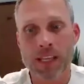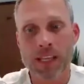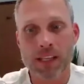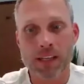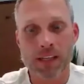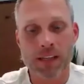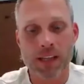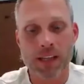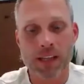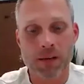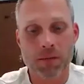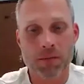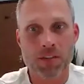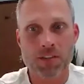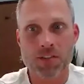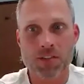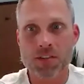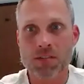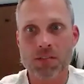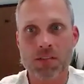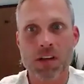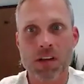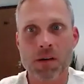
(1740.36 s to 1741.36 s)
and I'm
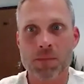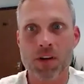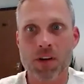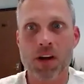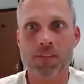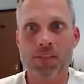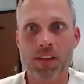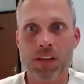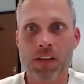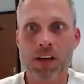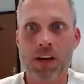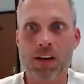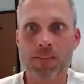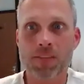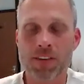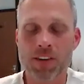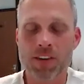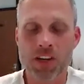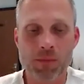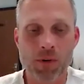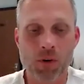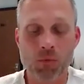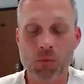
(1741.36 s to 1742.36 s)
just coming off the cuff
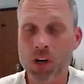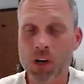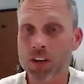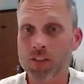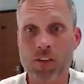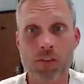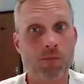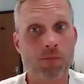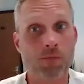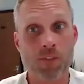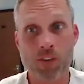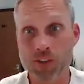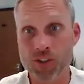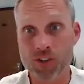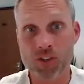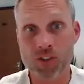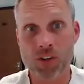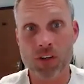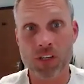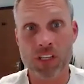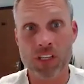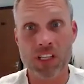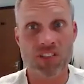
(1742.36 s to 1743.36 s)
here, but one of them for
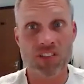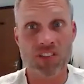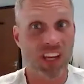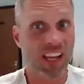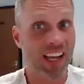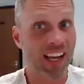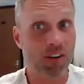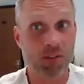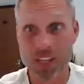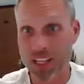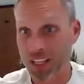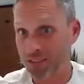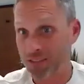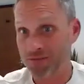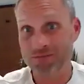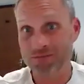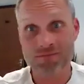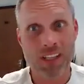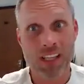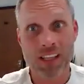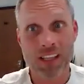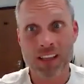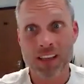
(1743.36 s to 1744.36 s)
sure is accounting,
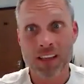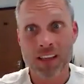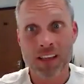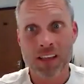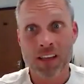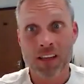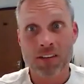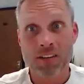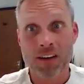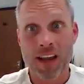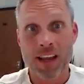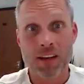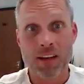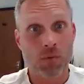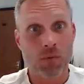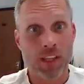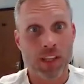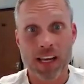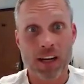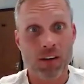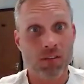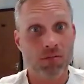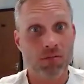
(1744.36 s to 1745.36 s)
right?
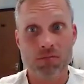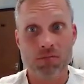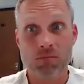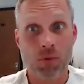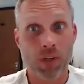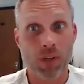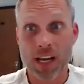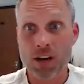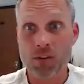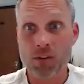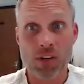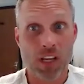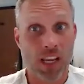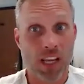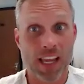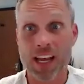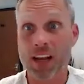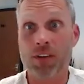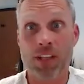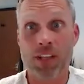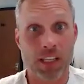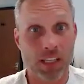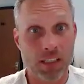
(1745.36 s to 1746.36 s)
Without
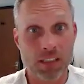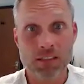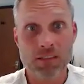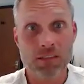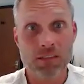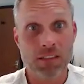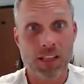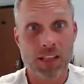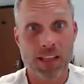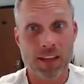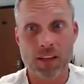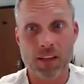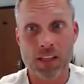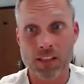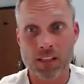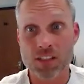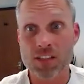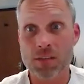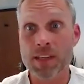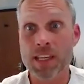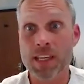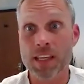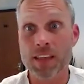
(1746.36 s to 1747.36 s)
accounting, and
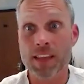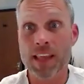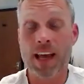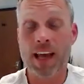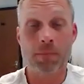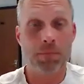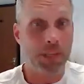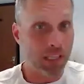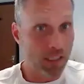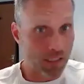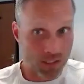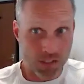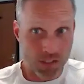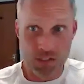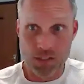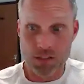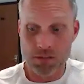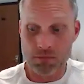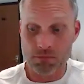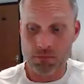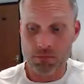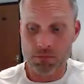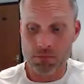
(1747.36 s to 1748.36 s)
to me that means
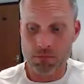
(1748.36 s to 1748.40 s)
